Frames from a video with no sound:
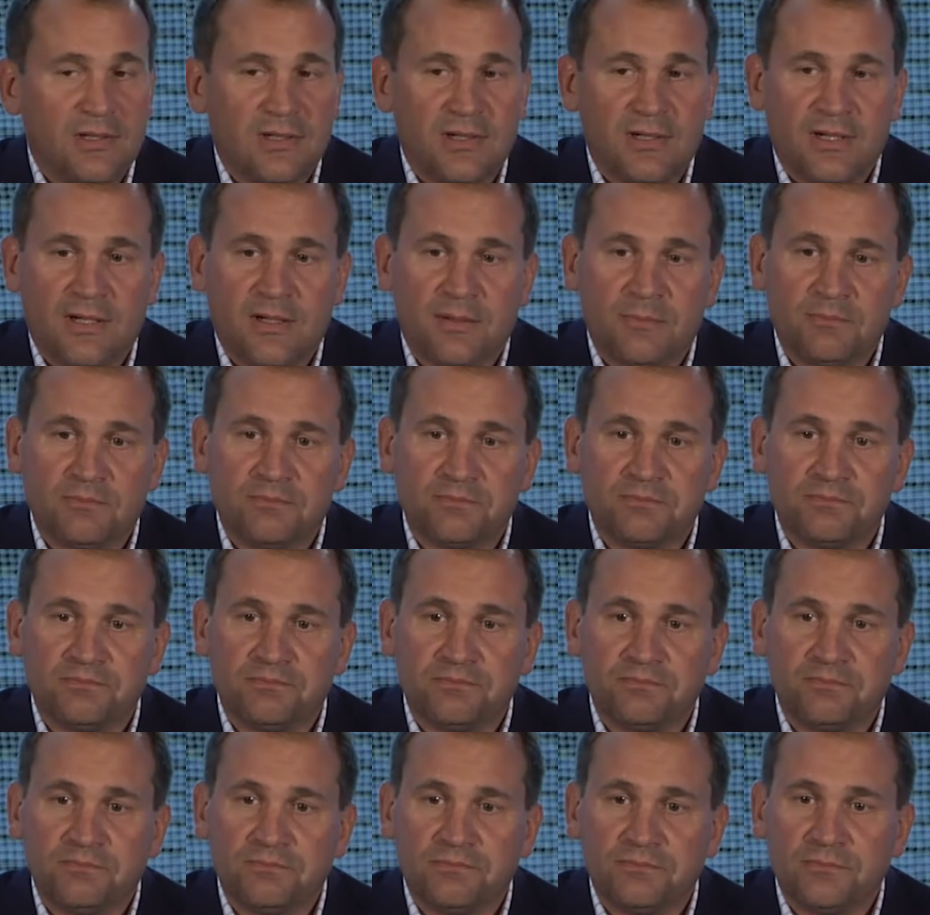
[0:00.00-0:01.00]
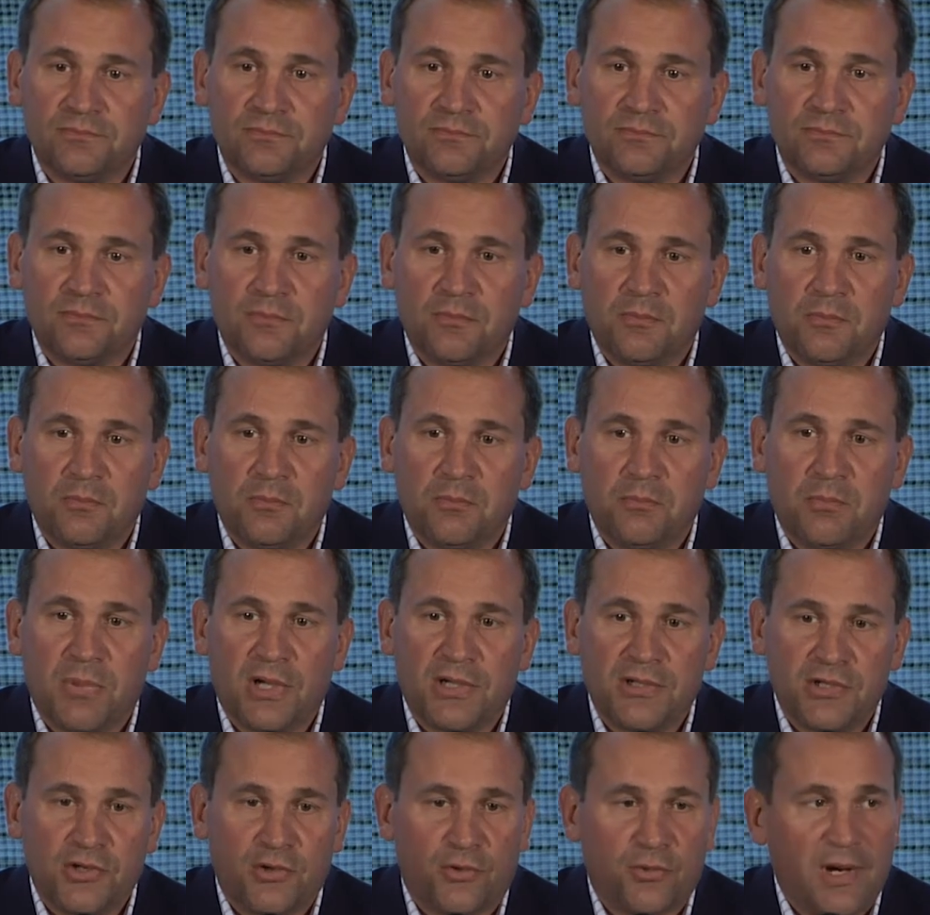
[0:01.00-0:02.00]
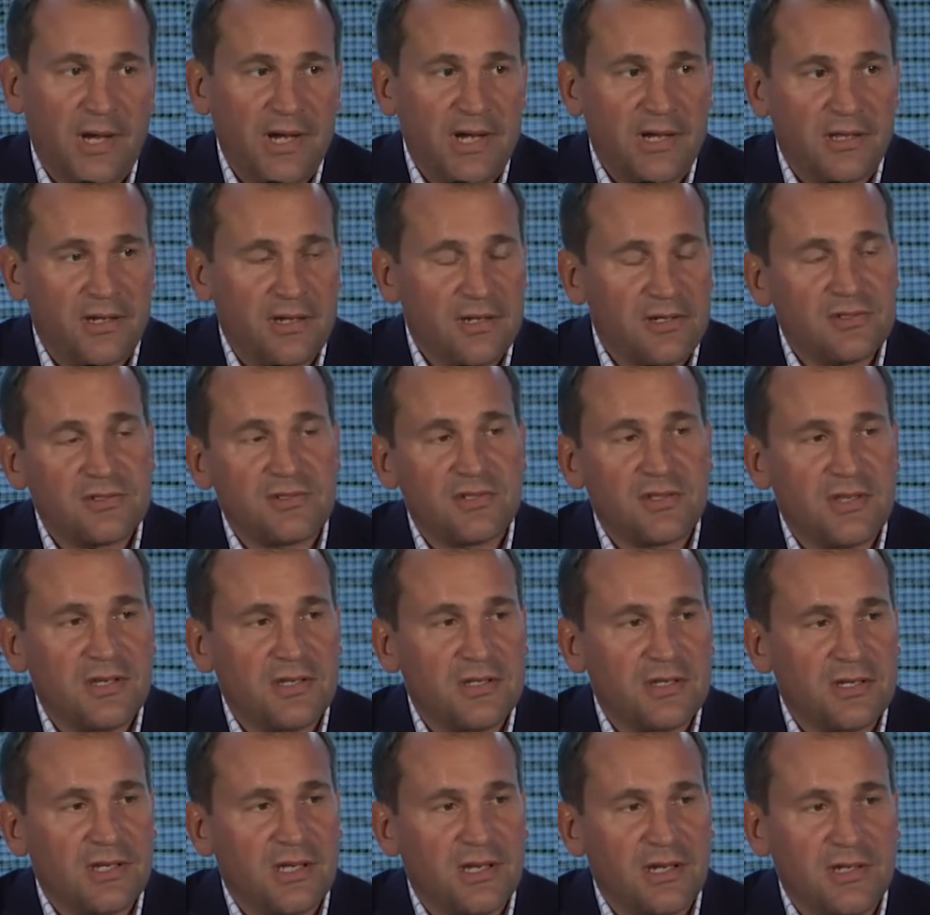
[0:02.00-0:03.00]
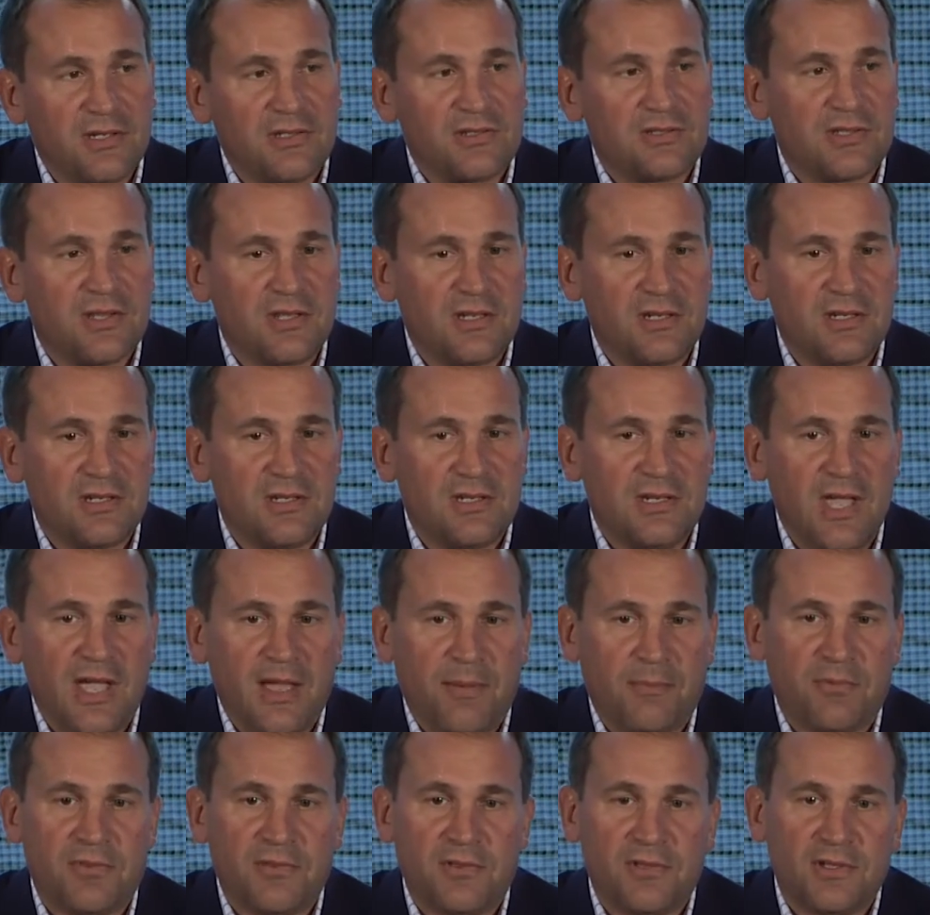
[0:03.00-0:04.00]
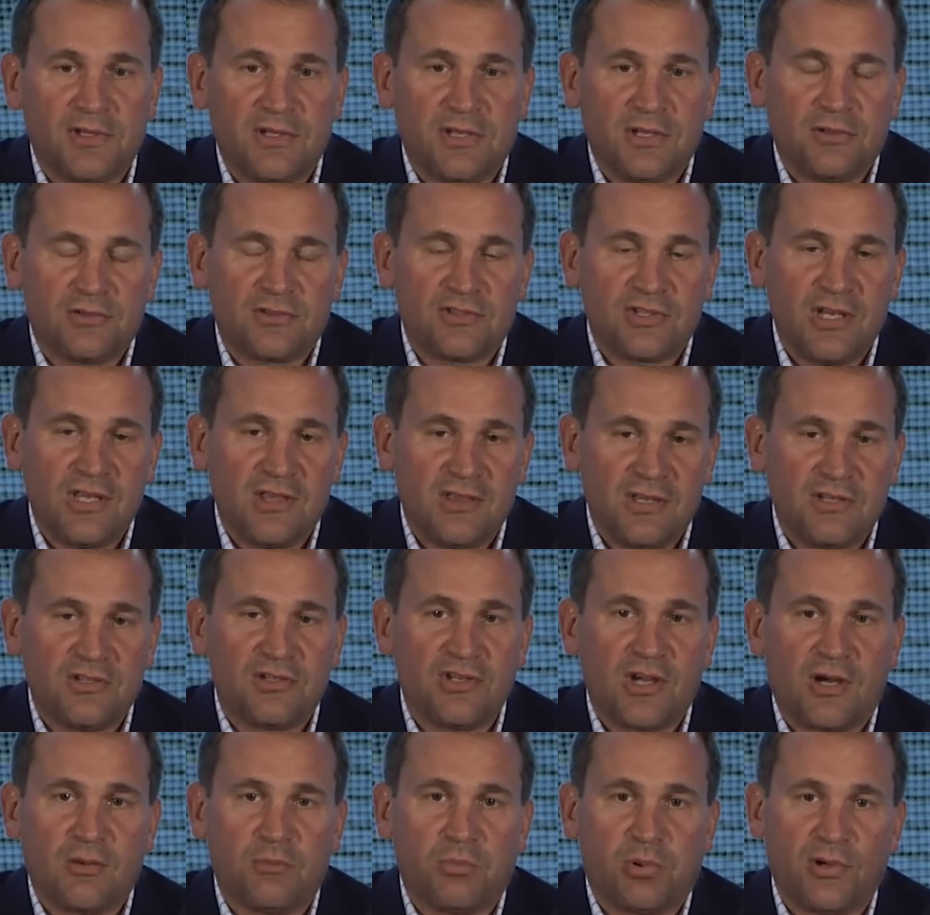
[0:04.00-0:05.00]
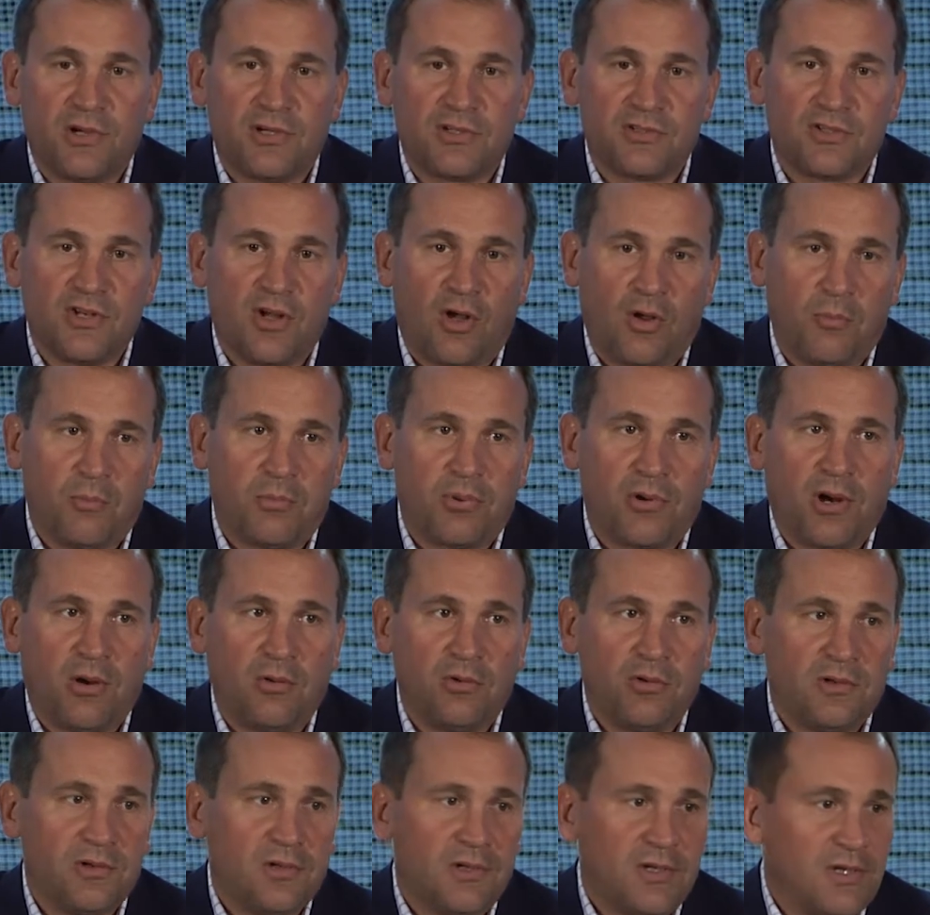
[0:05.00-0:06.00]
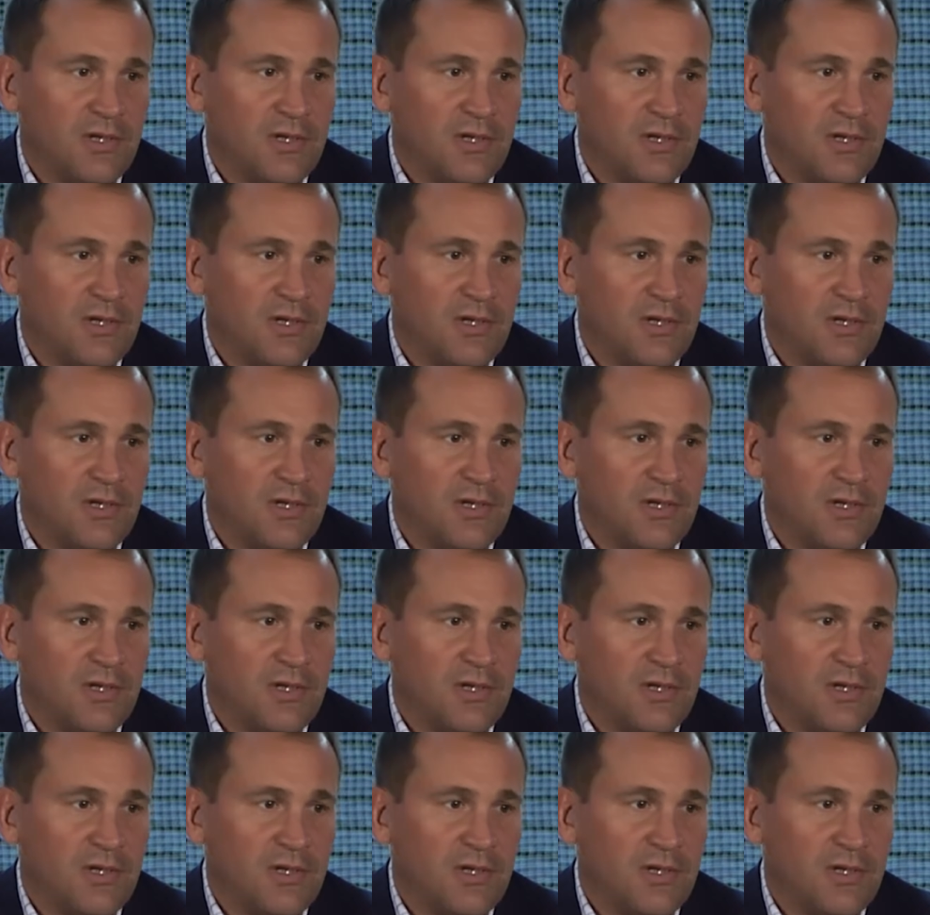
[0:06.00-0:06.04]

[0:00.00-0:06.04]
But you're right. It is the depth. You're seeing these young players. Dalton Prout,